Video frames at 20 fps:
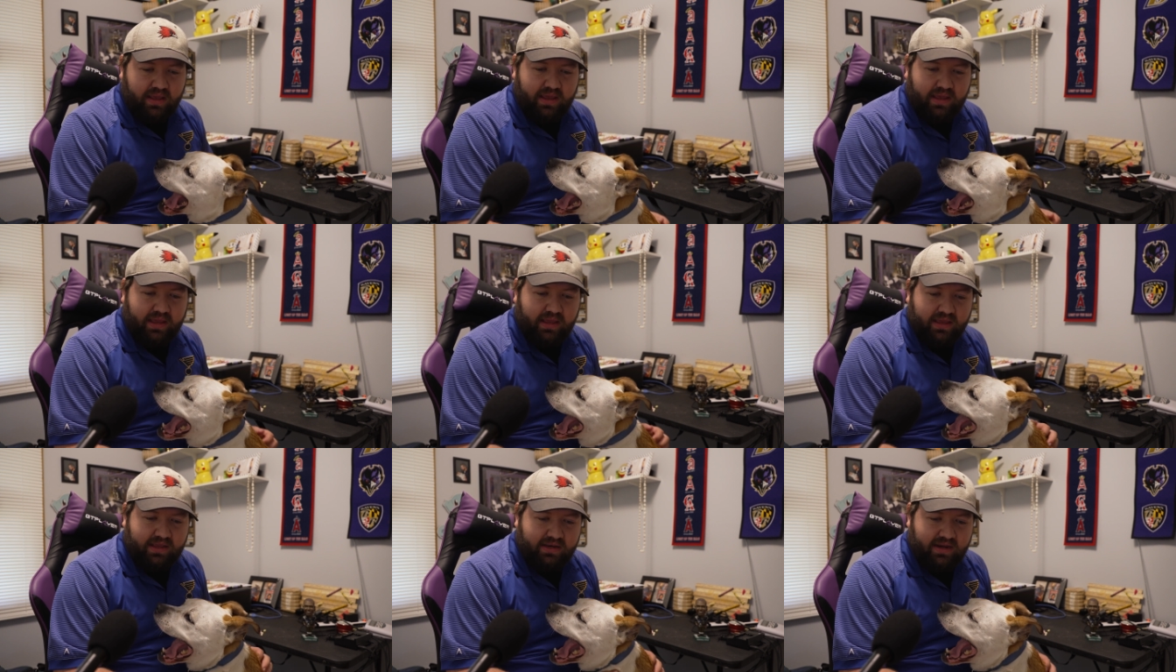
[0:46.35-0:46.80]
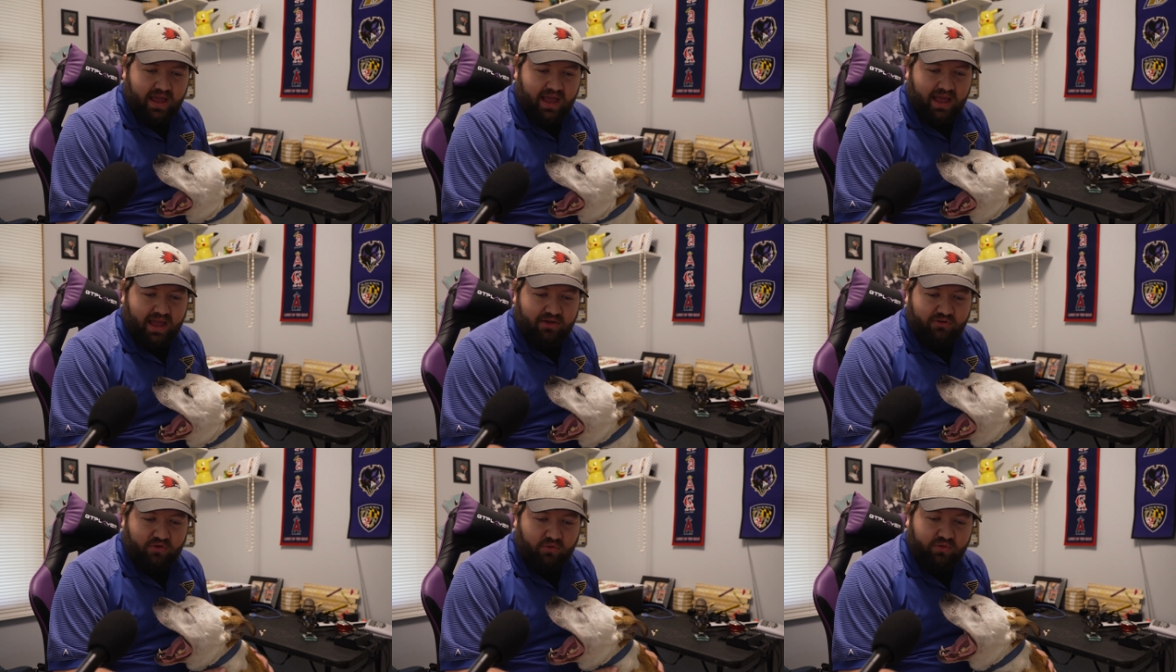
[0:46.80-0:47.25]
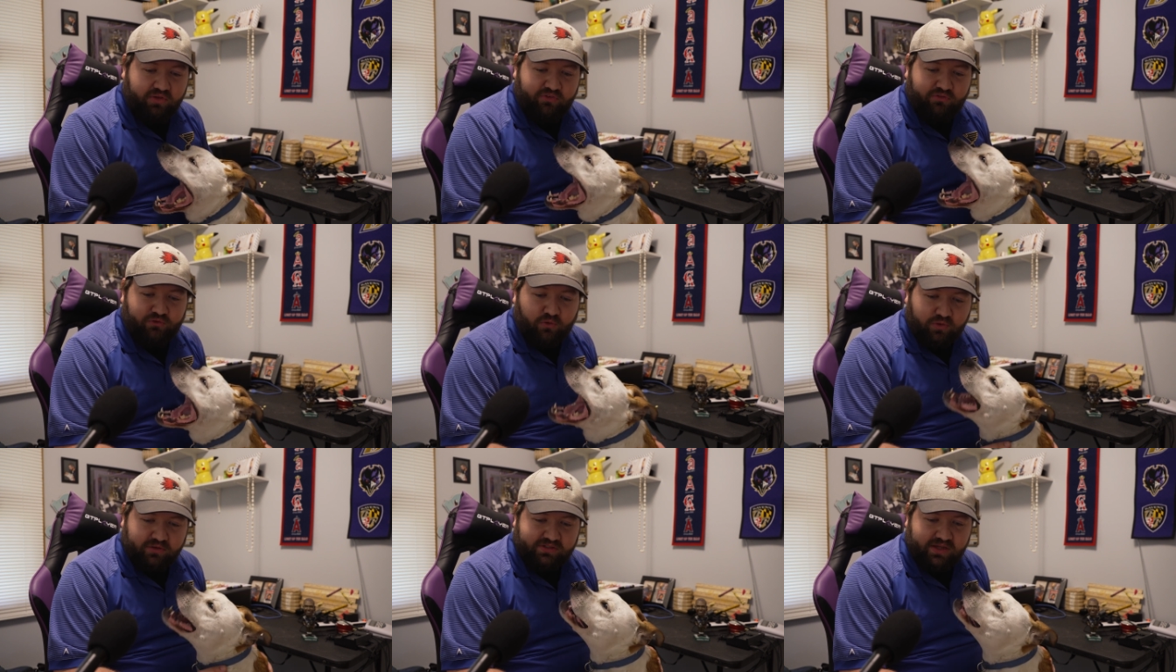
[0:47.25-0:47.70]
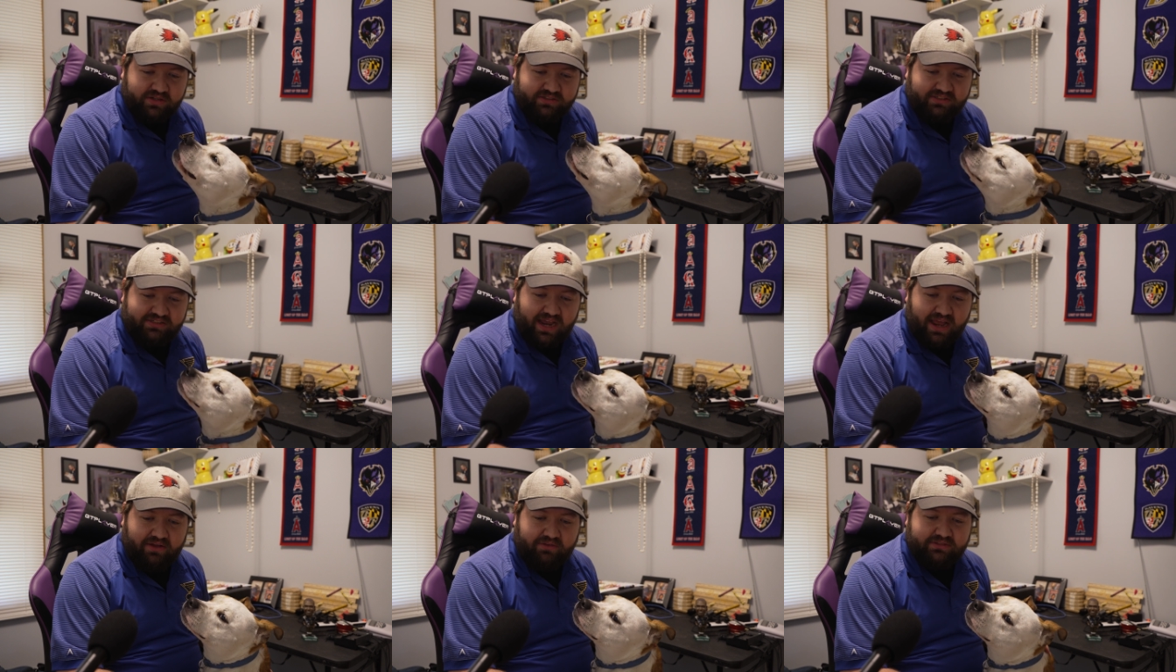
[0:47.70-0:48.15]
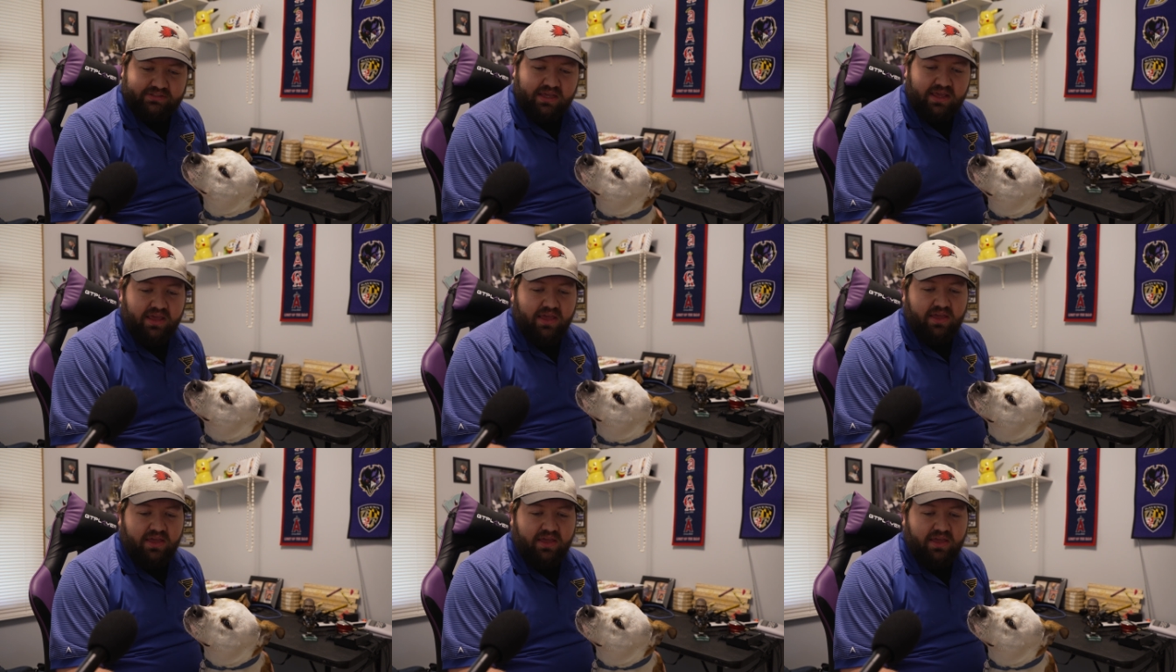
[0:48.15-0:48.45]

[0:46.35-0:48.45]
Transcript: and only 4 touchdowns.